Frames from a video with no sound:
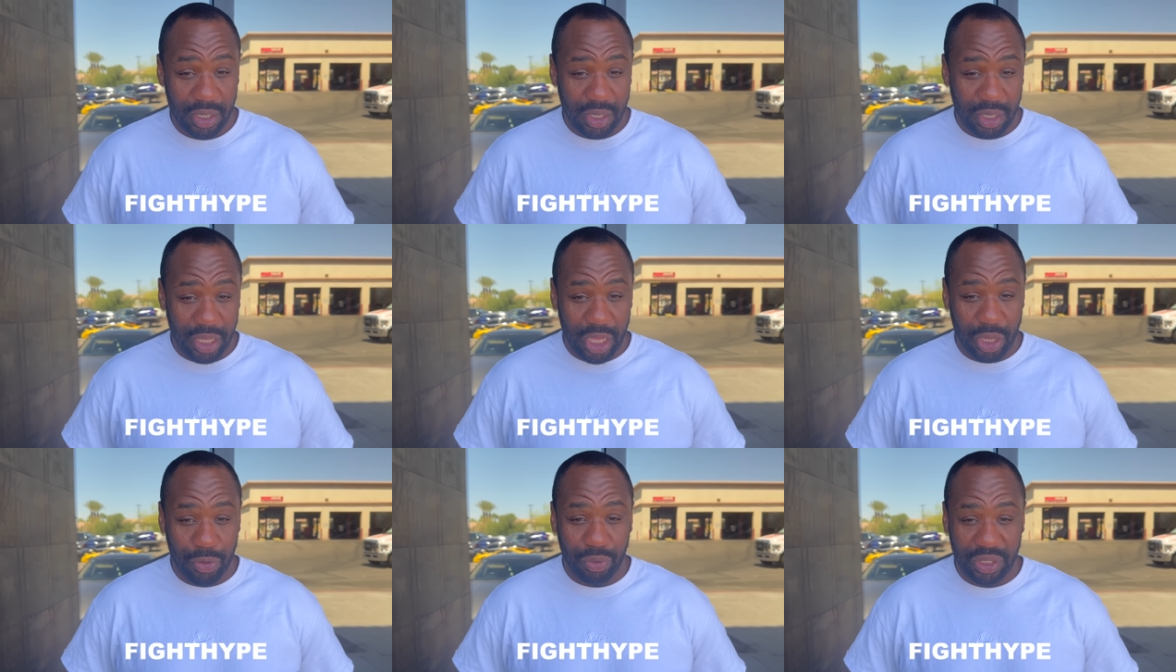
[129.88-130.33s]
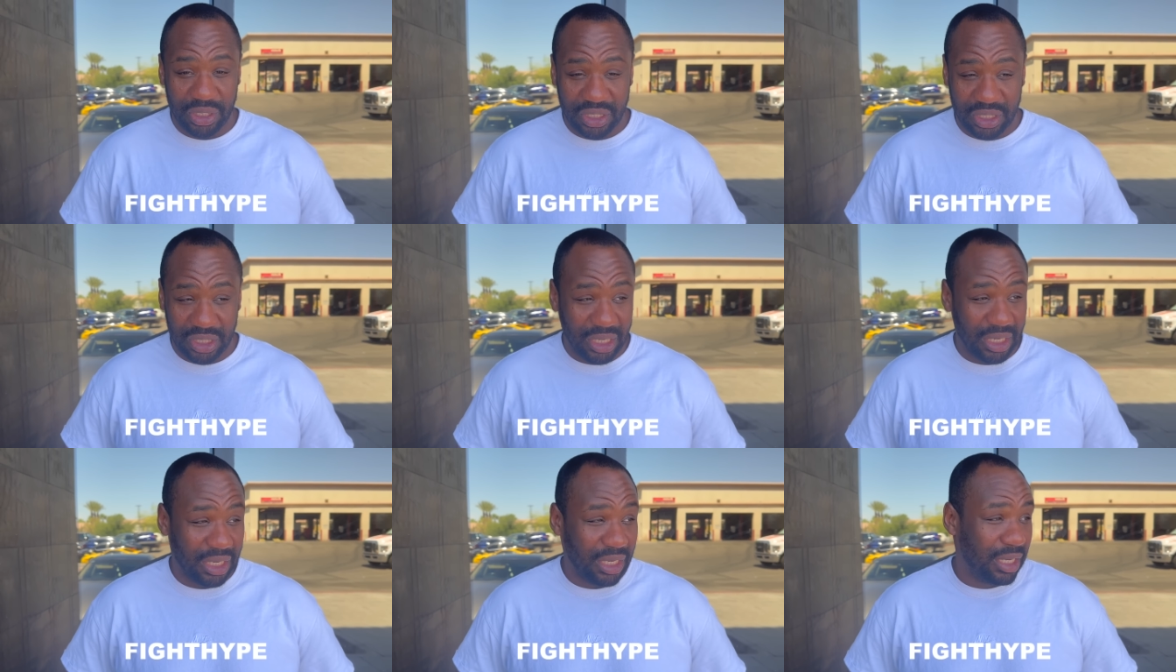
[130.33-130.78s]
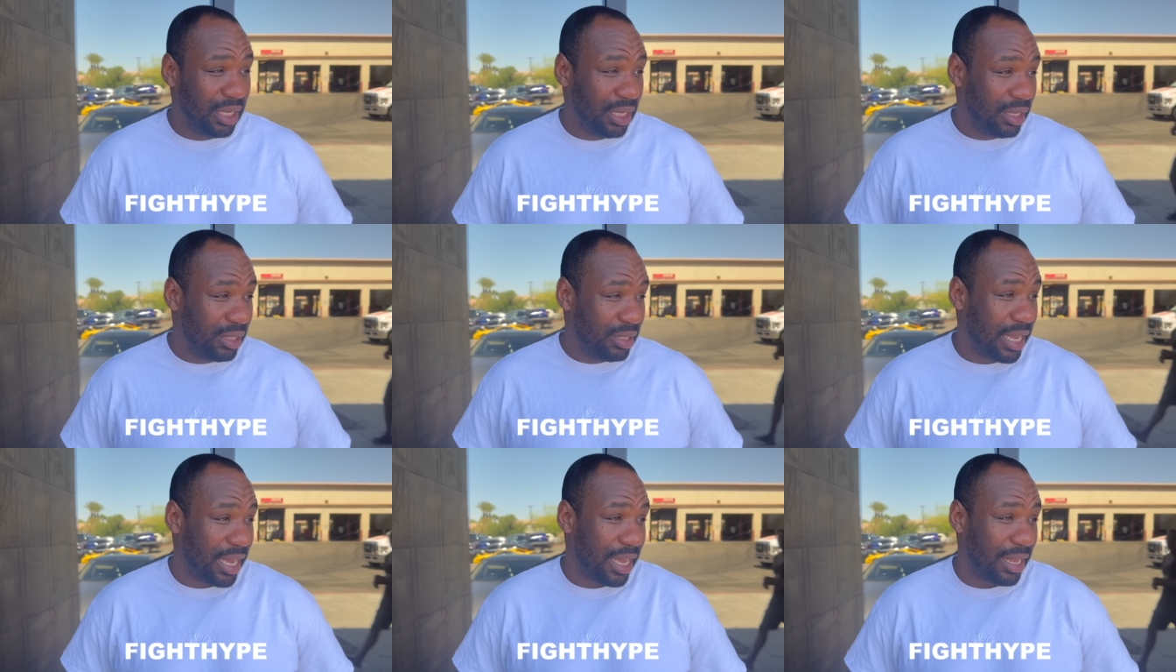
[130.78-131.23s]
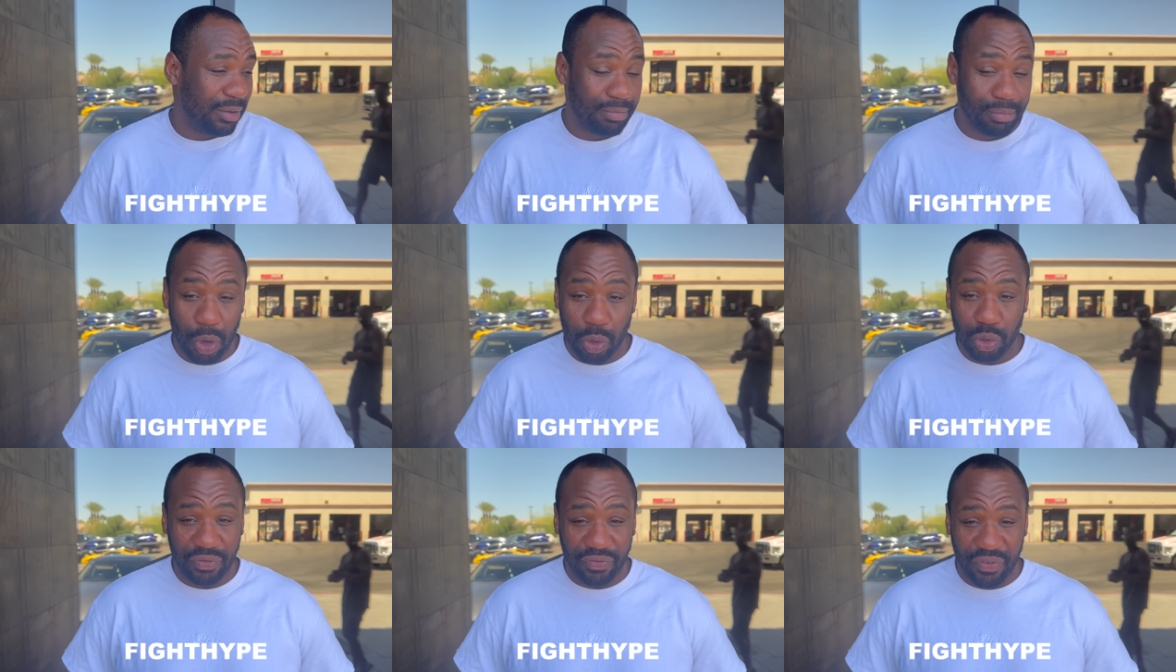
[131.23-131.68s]
And we see that
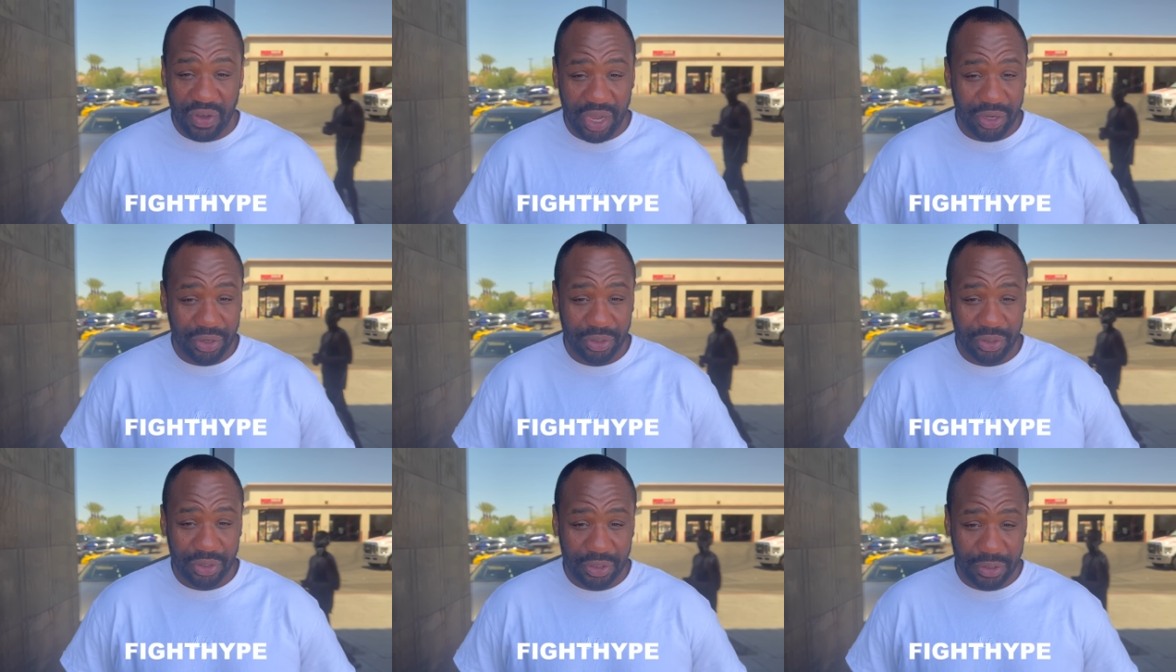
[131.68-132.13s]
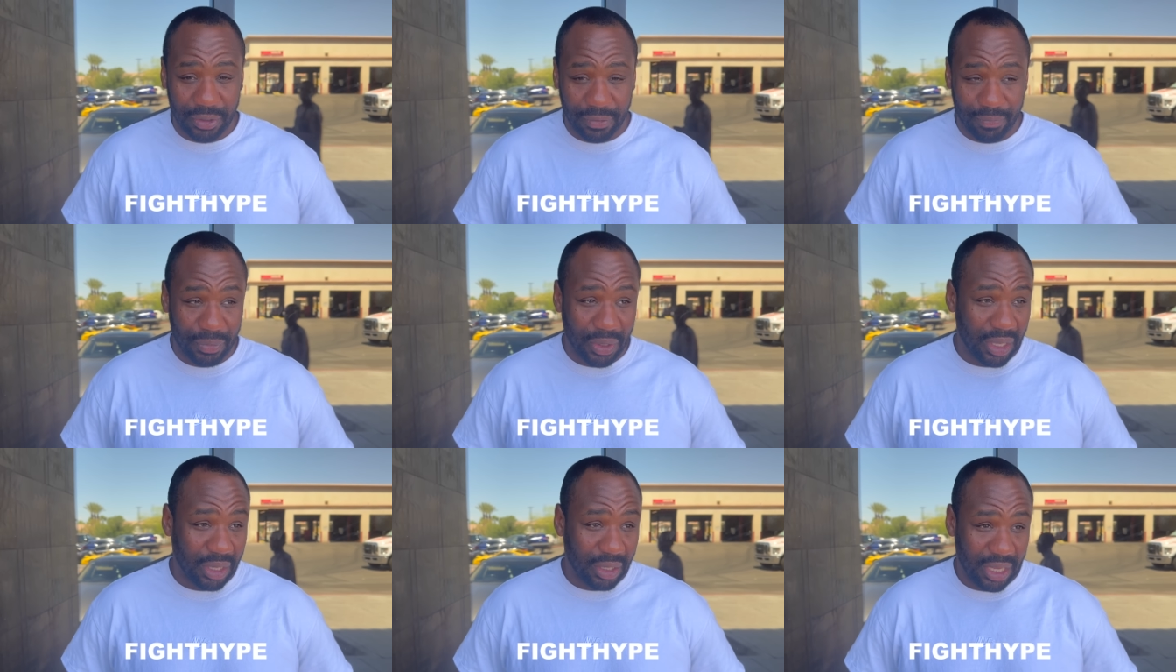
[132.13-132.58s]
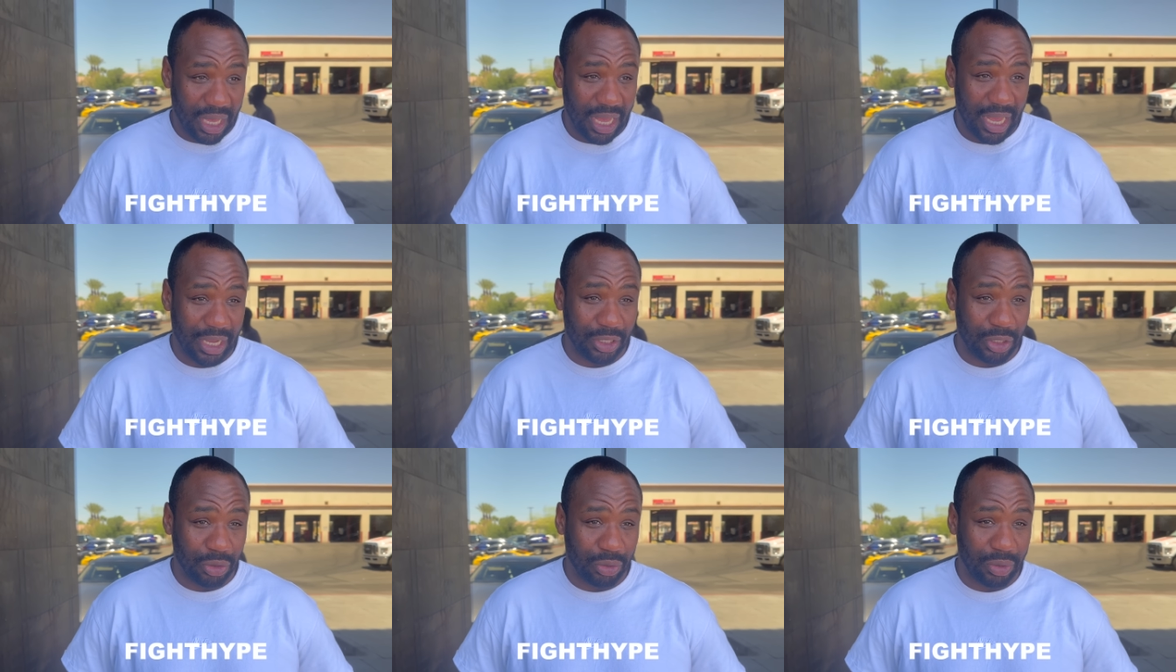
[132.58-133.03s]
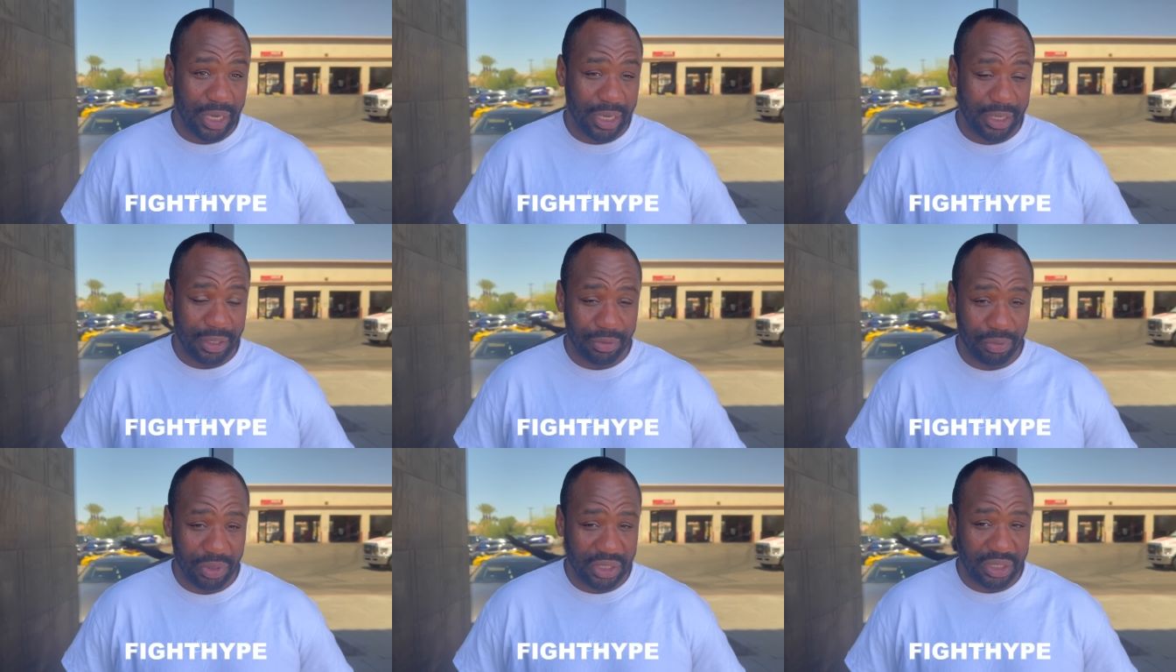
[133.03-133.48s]
most fighters can't do that.
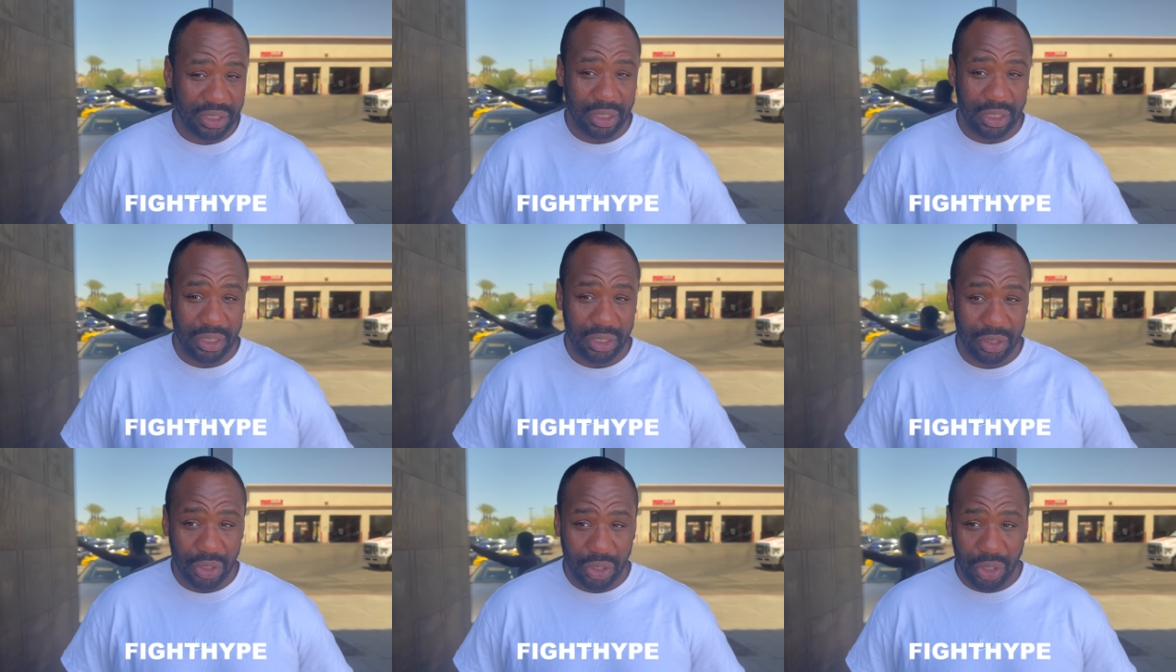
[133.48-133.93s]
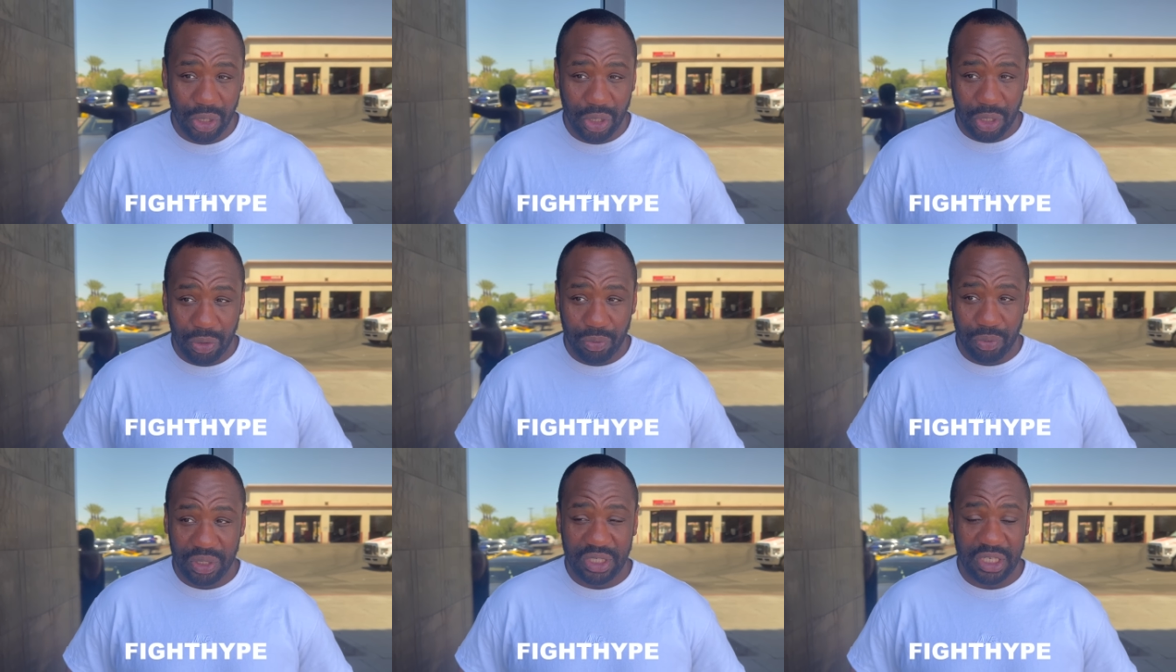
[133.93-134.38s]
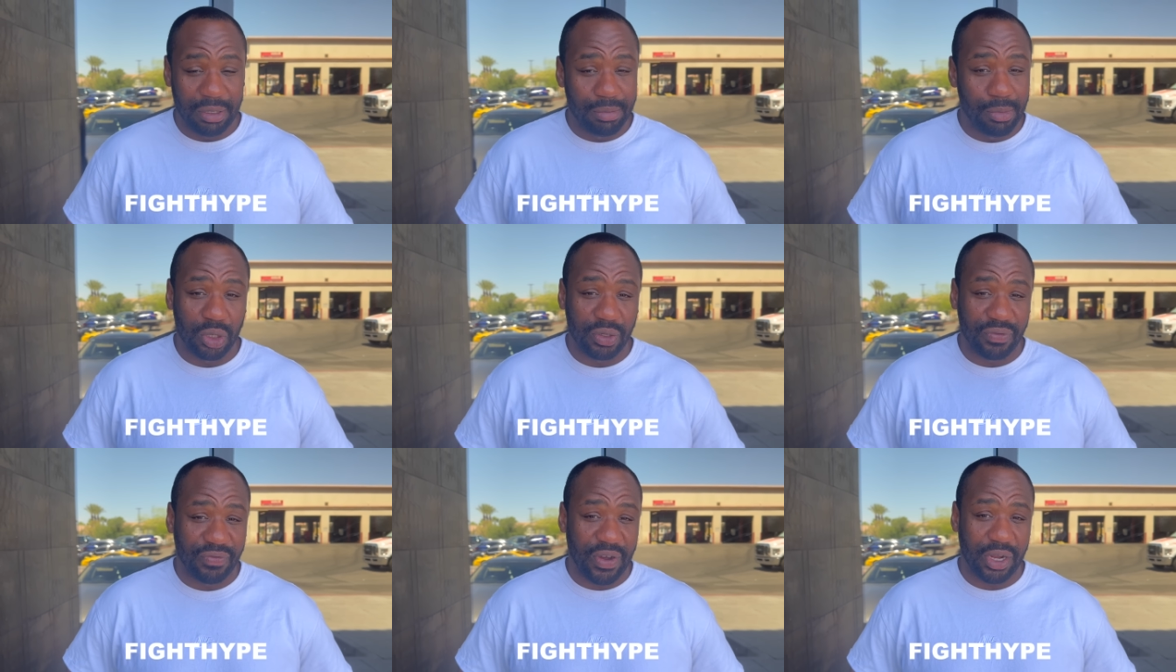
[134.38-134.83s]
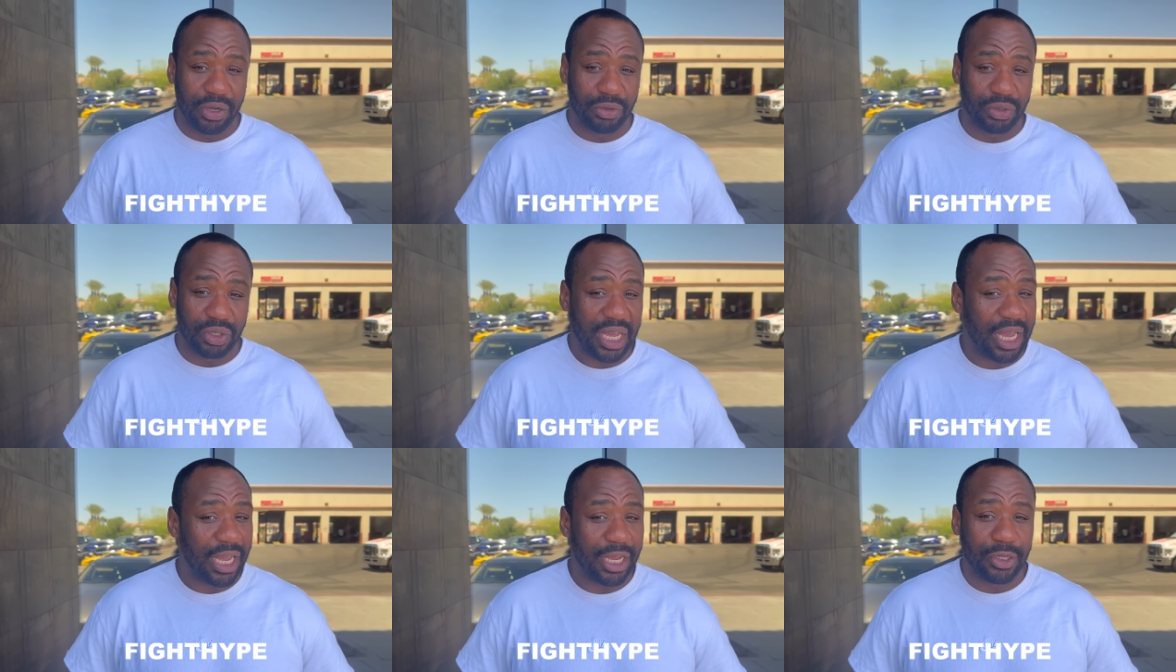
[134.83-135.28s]
We see we see most
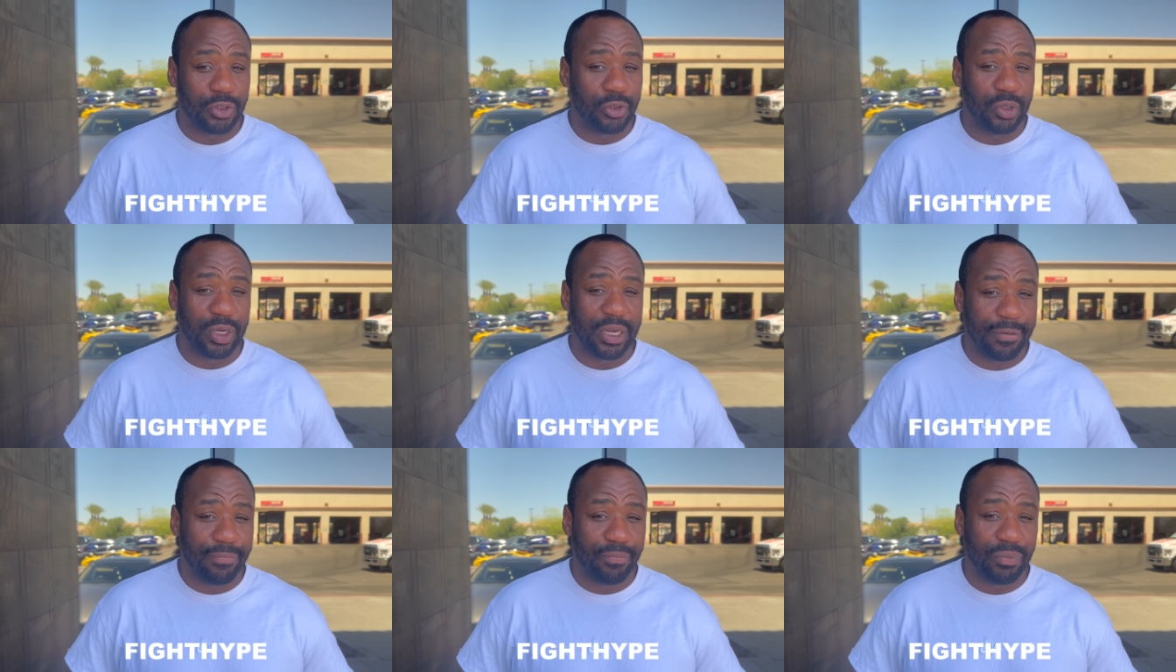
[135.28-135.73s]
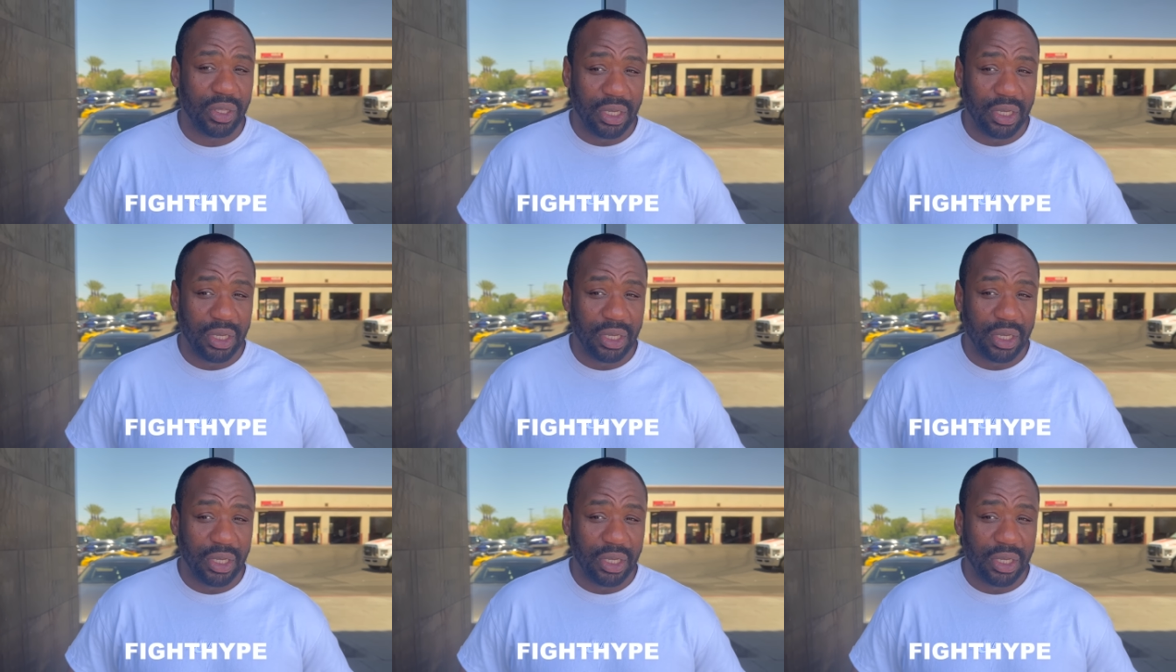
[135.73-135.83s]
fighters can't do that.